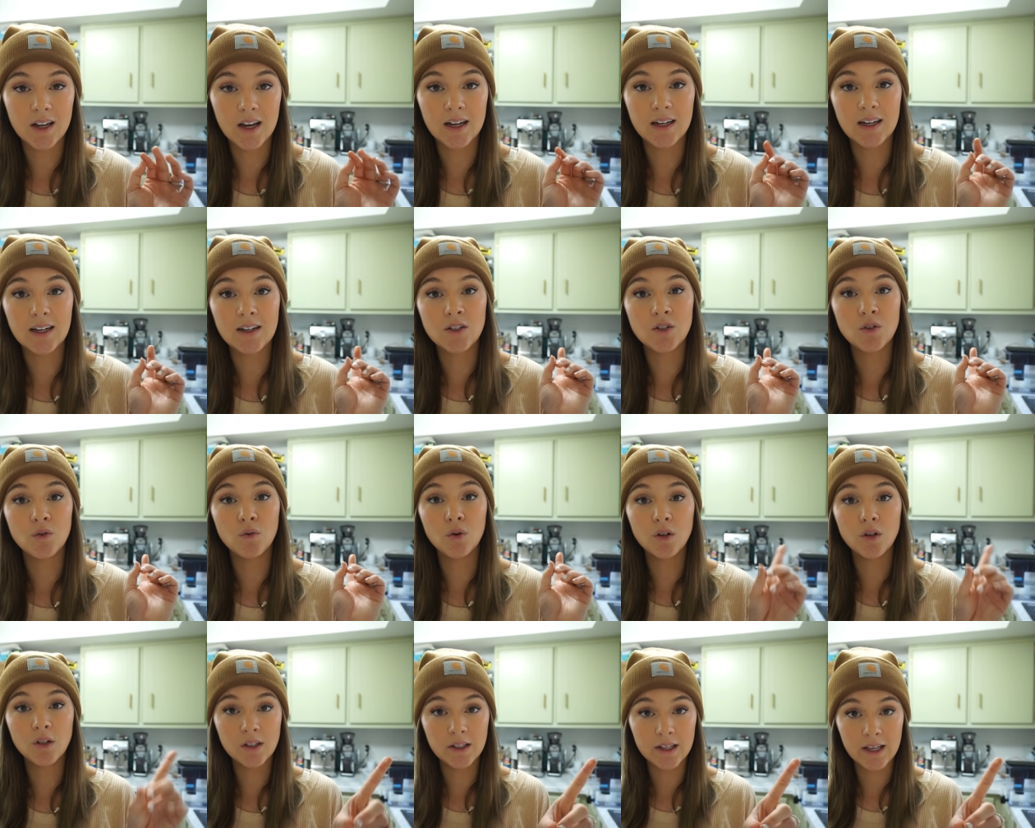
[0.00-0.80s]
I need to
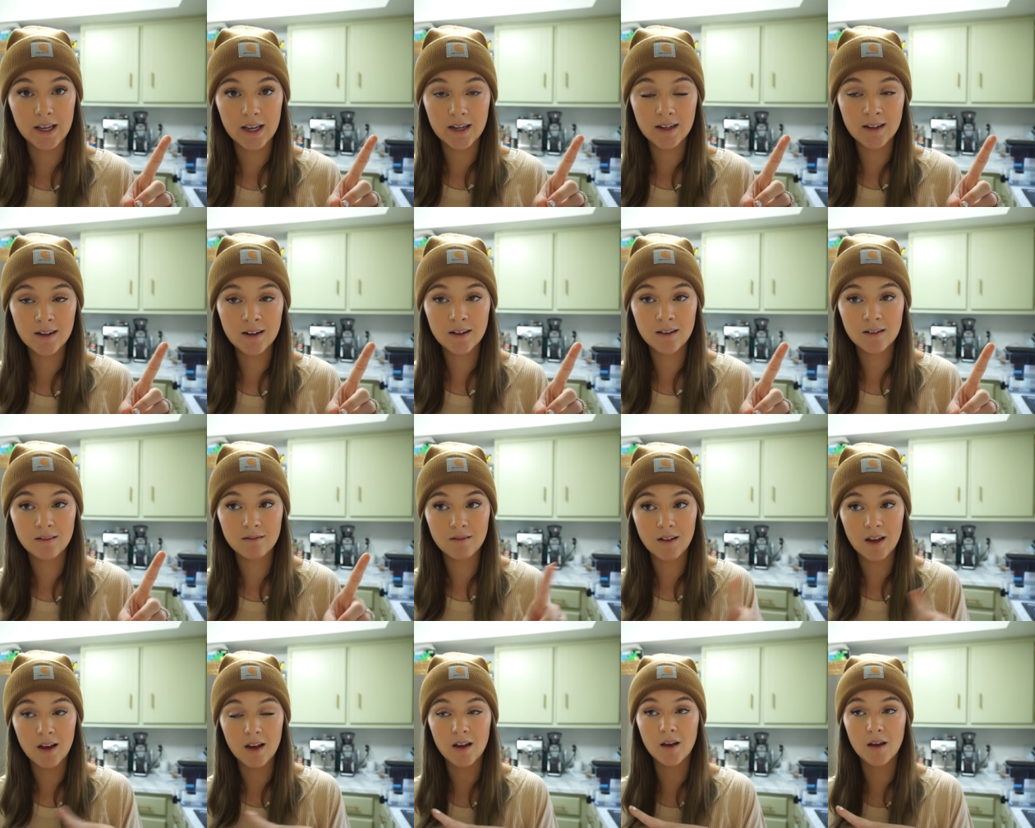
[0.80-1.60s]
clean. Um,
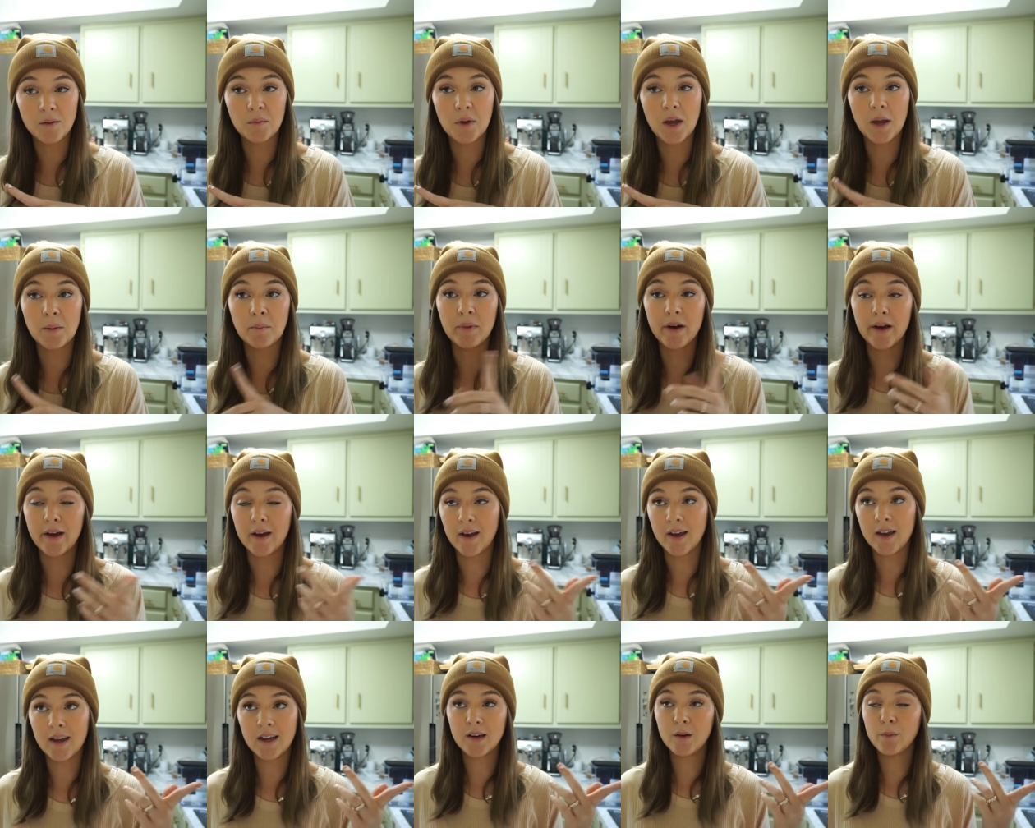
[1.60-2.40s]
I'm
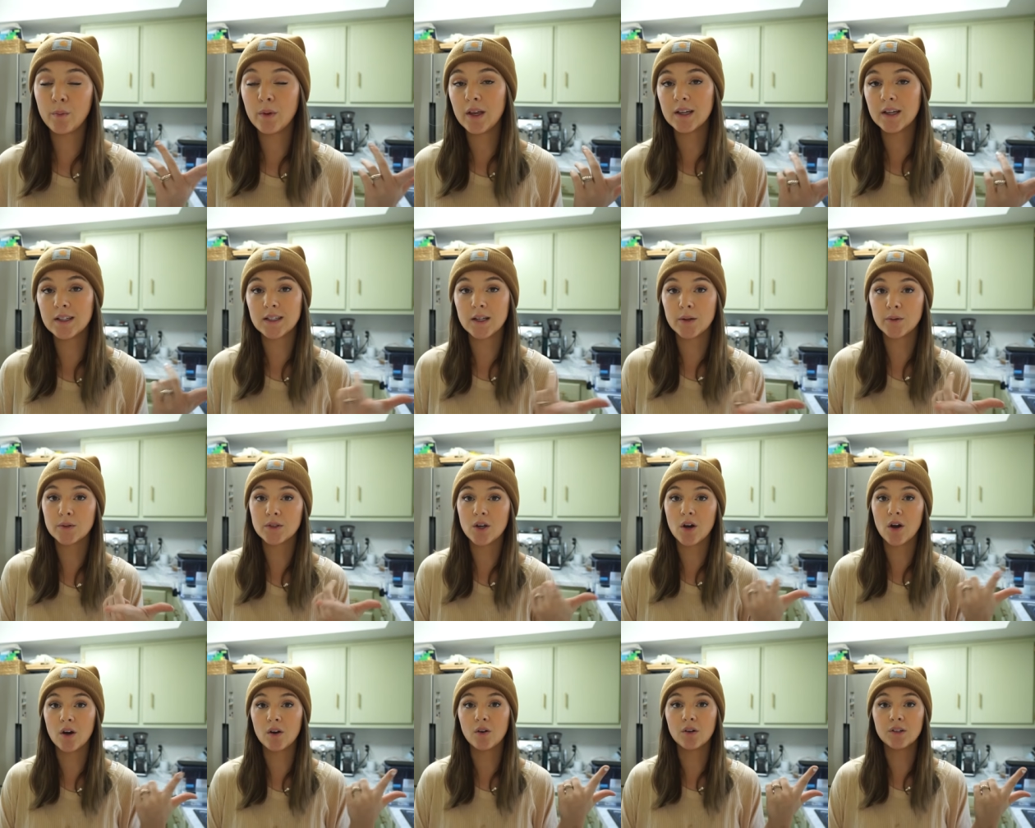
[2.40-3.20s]
behind because I was
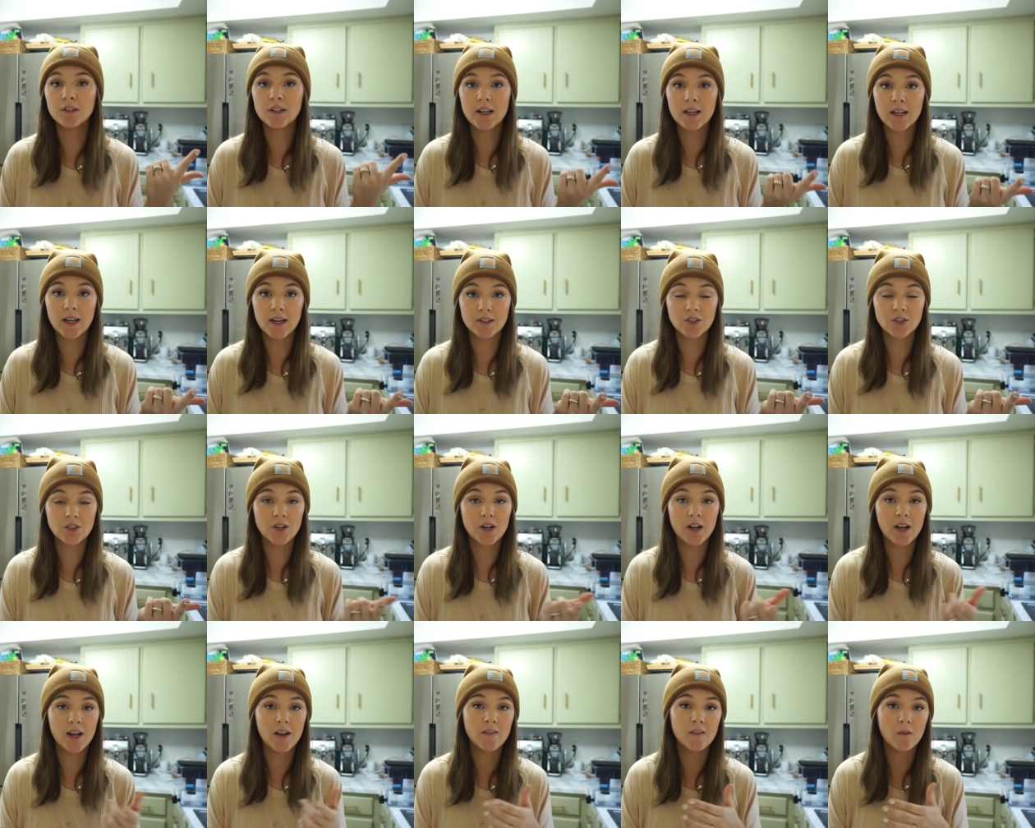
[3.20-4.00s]
gone all day
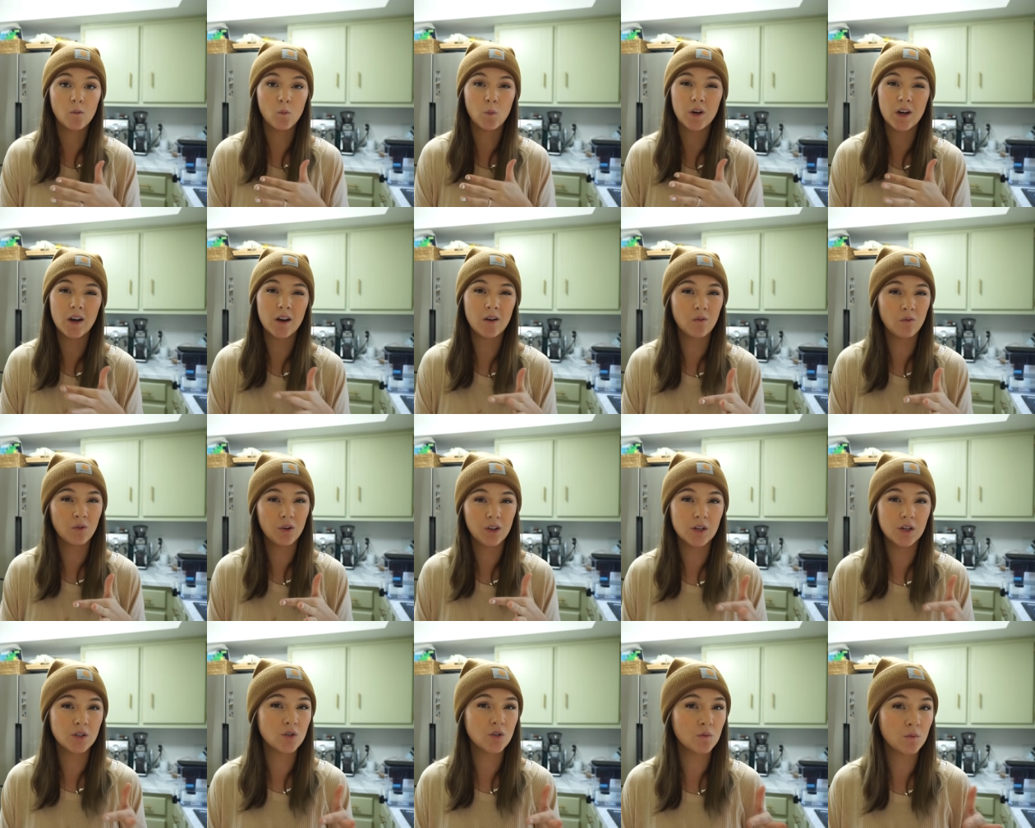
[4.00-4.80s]
yesterday and then we didn't
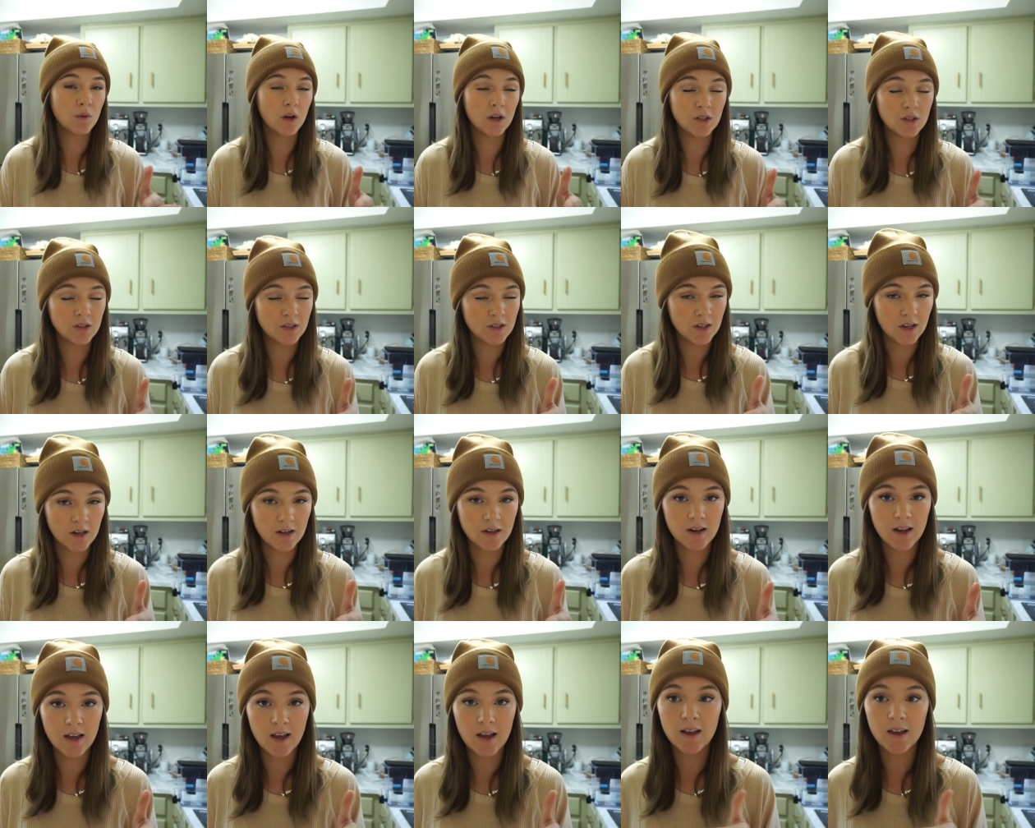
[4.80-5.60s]
really do much
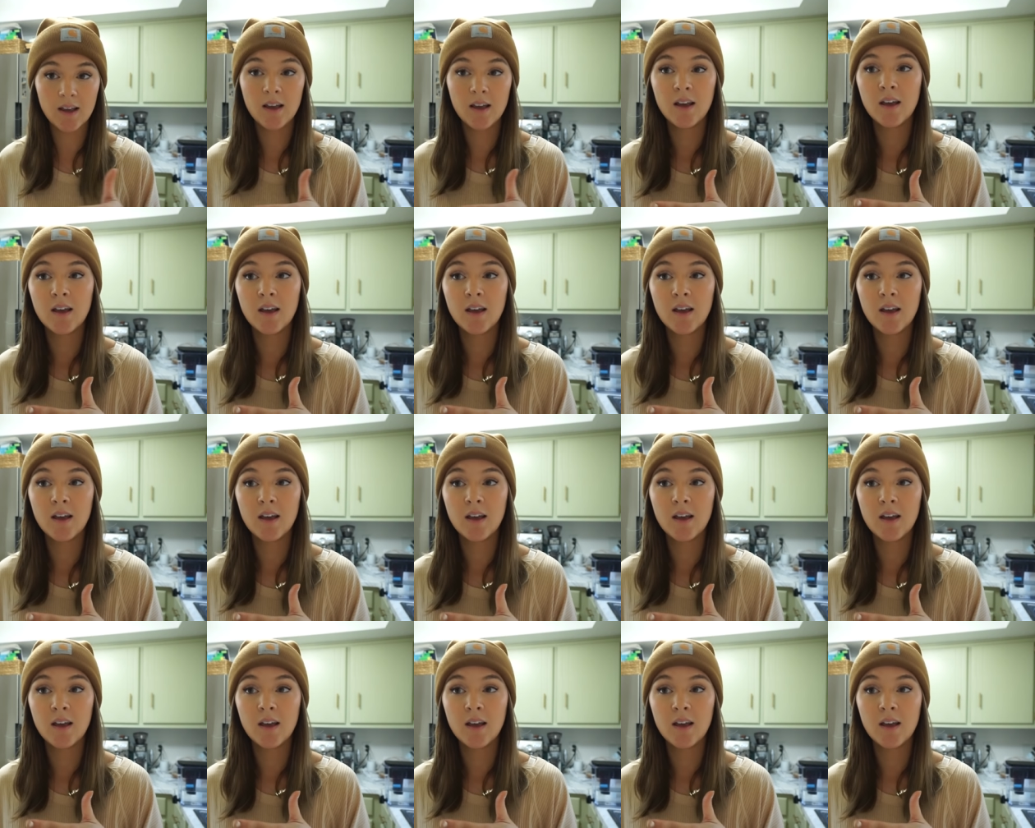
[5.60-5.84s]
Sunday.